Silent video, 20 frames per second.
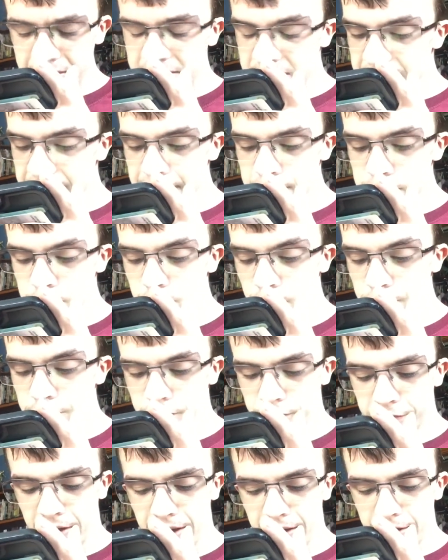say it's one
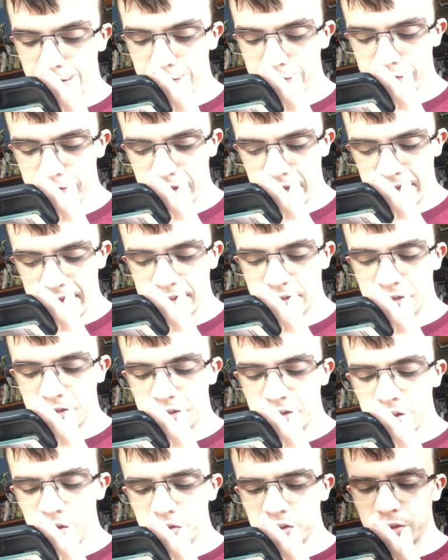through five. It's
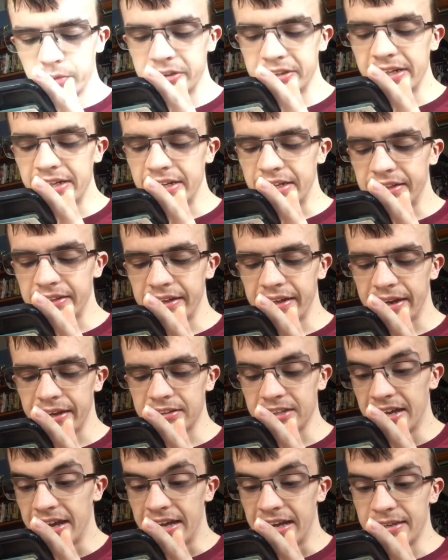usually what they
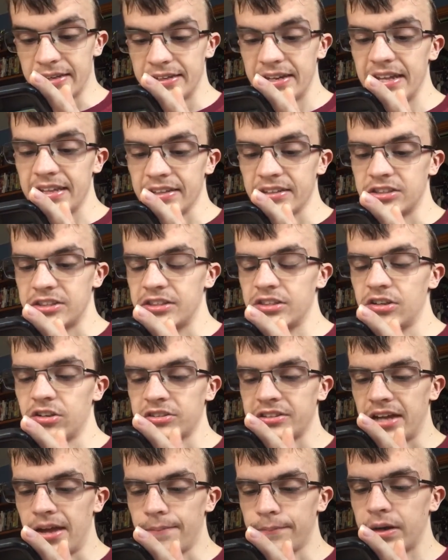collect. And again, this, these are
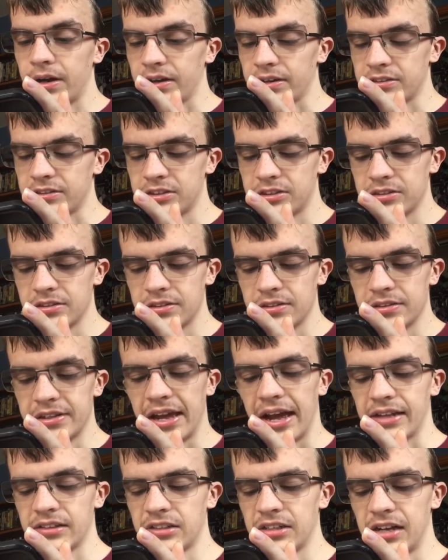10 bucks.
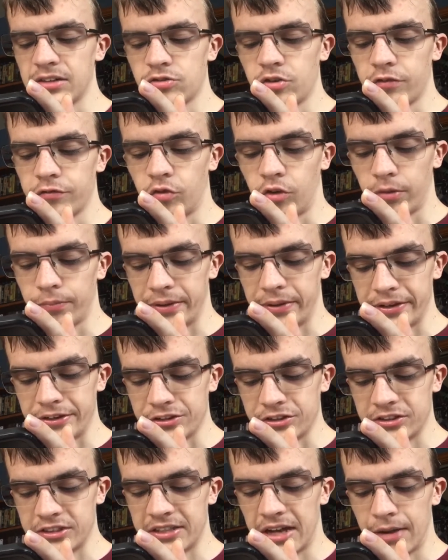Yeah, it's 104
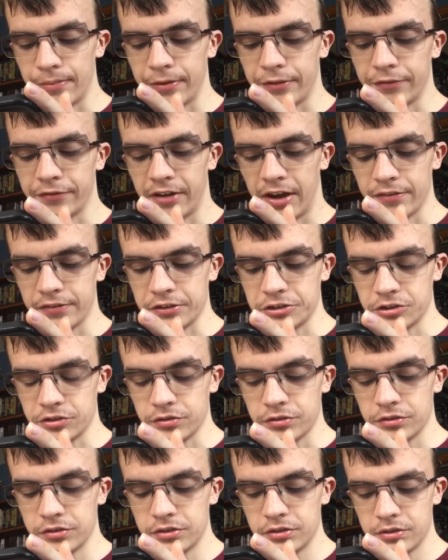pages. It's gotta be five
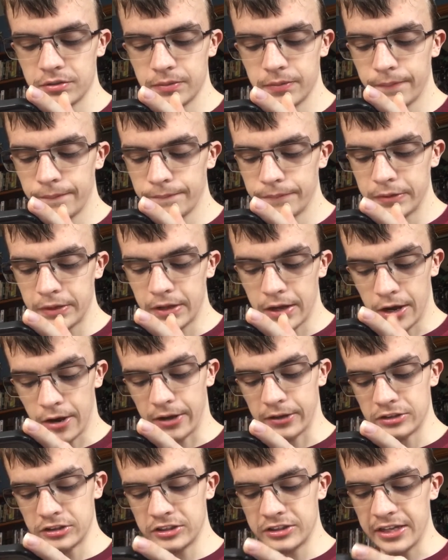issues. Alright,
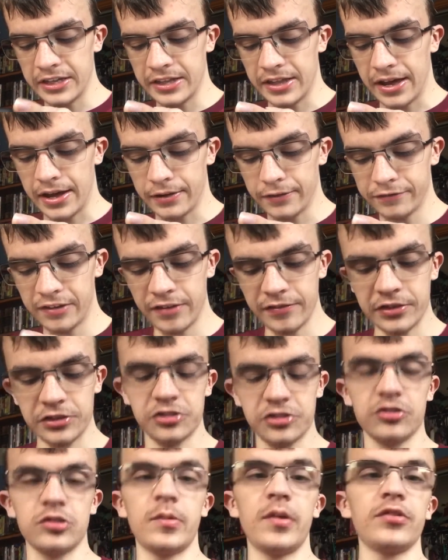let's just say that. Five
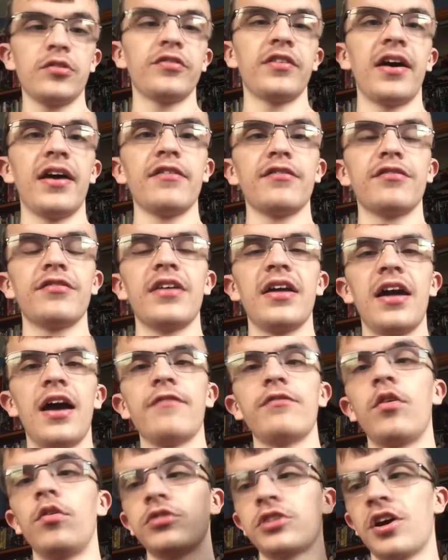issues, one through five,
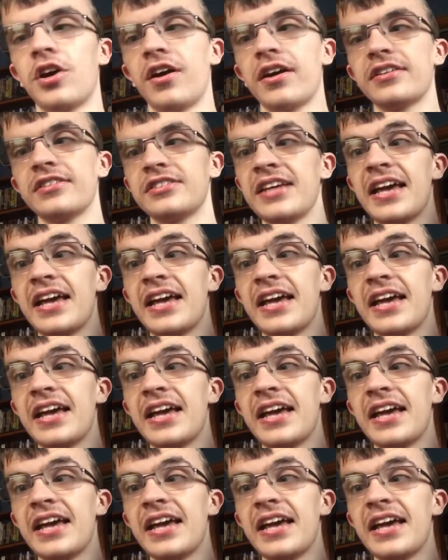of old haunts.